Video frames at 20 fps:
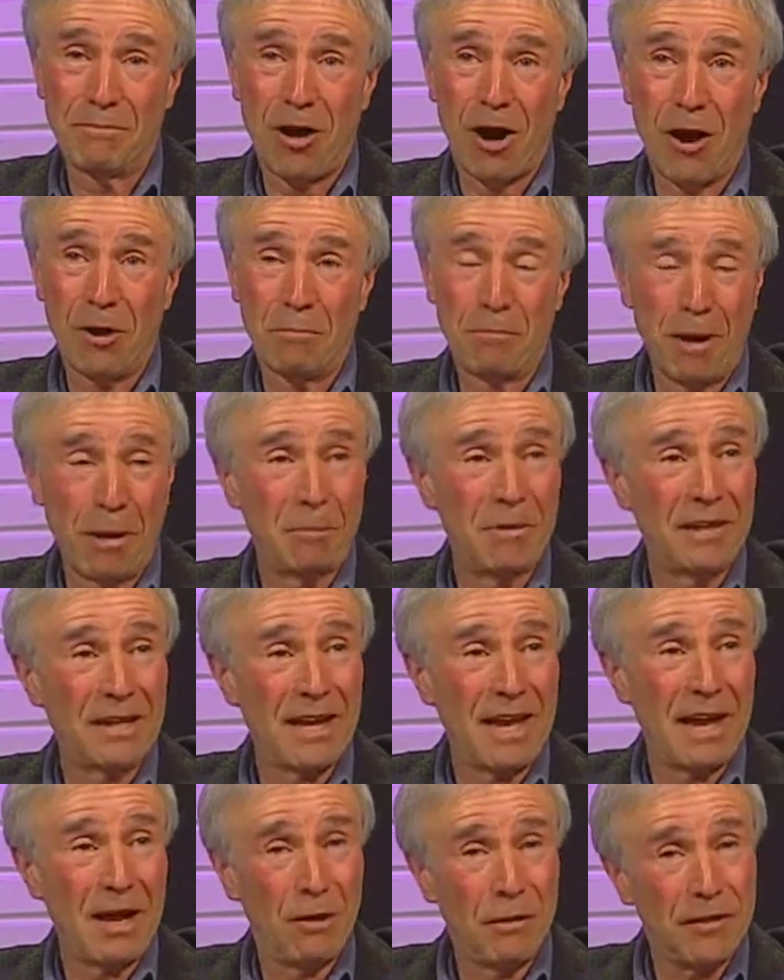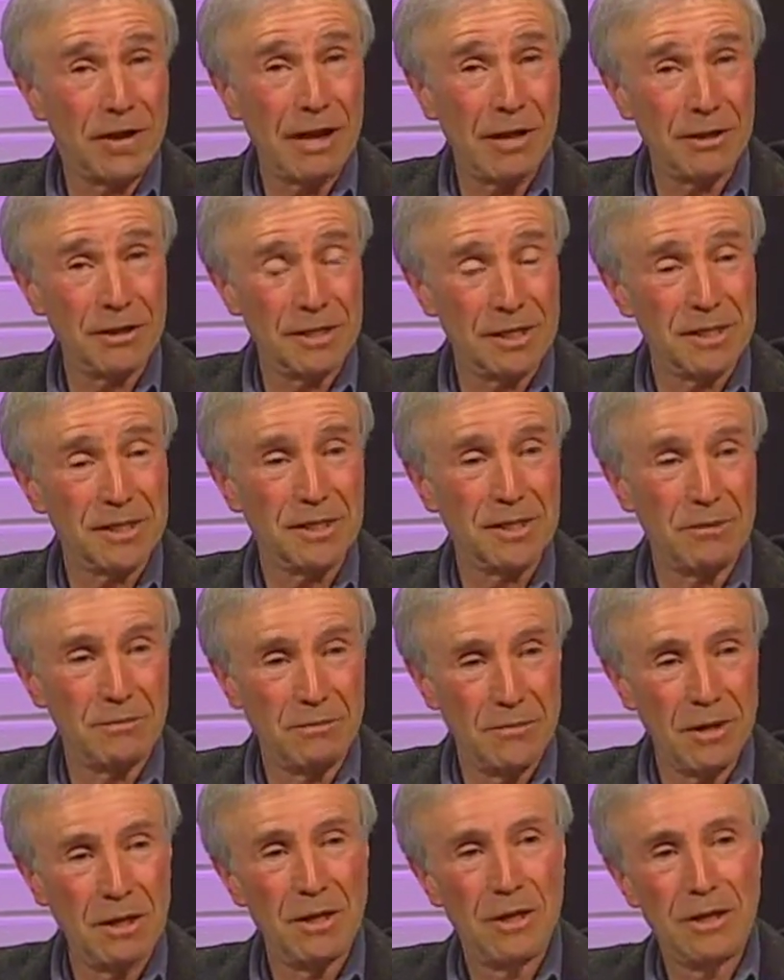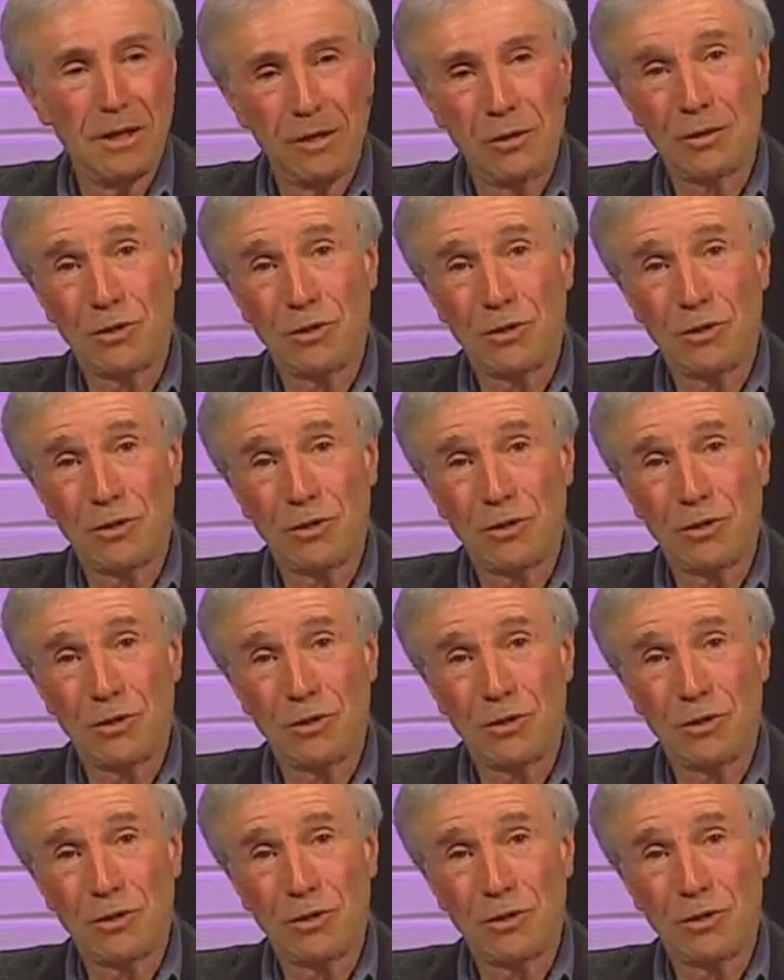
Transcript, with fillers: our public healthcare system. Mm -hmm.